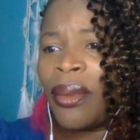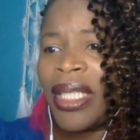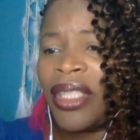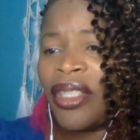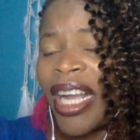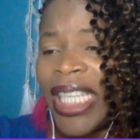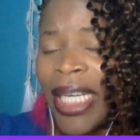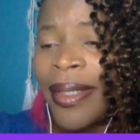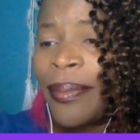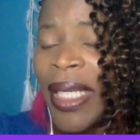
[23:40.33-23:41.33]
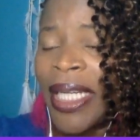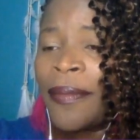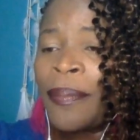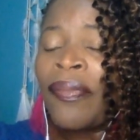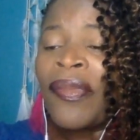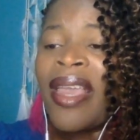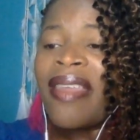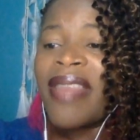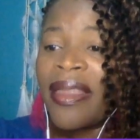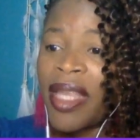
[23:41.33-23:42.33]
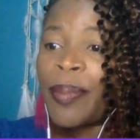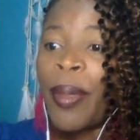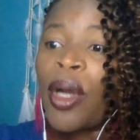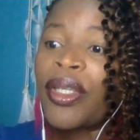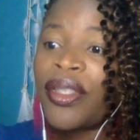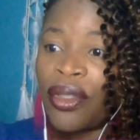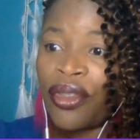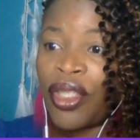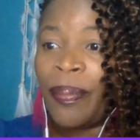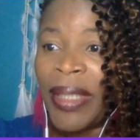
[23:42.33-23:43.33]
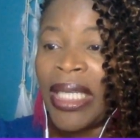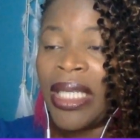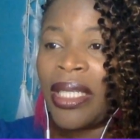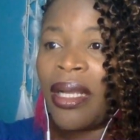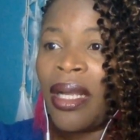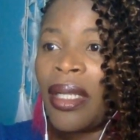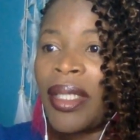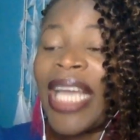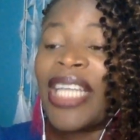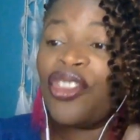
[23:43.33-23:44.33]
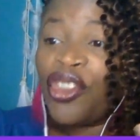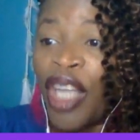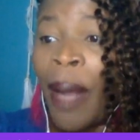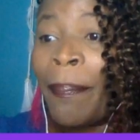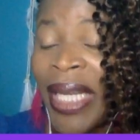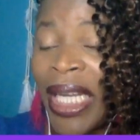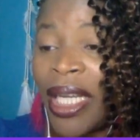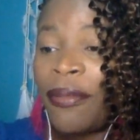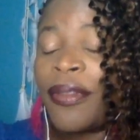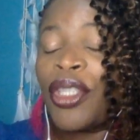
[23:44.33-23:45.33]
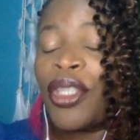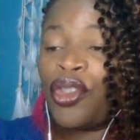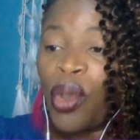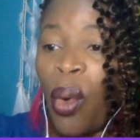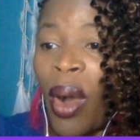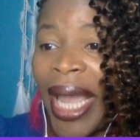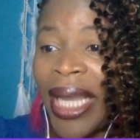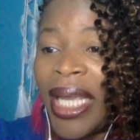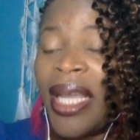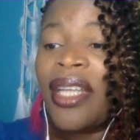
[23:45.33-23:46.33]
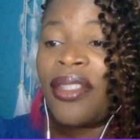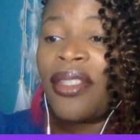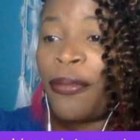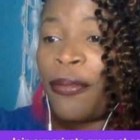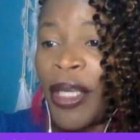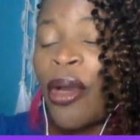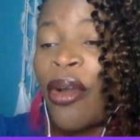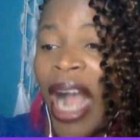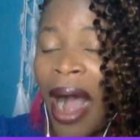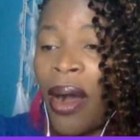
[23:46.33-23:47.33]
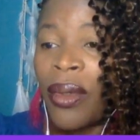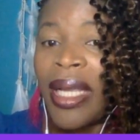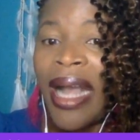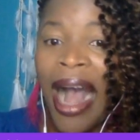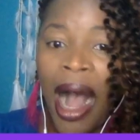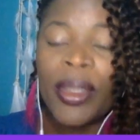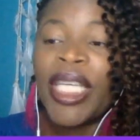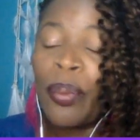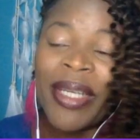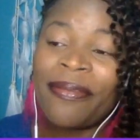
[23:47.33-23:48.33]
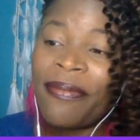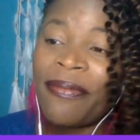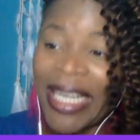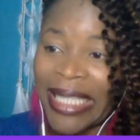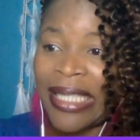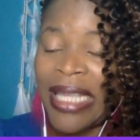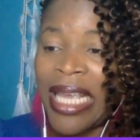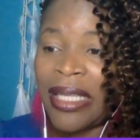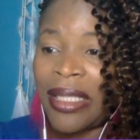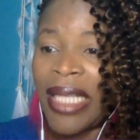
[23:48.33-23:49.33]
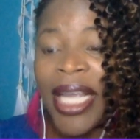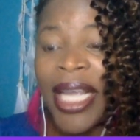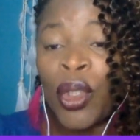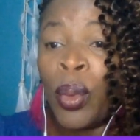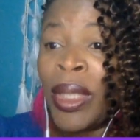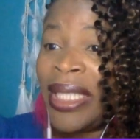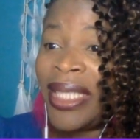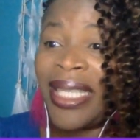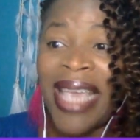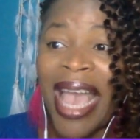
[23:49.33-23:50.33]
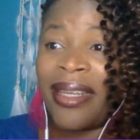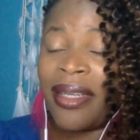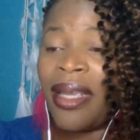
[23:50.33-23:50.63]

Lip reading: not hearing me, then this person should be like jumping for joy to figure out, how can we fix this? And do we need to get,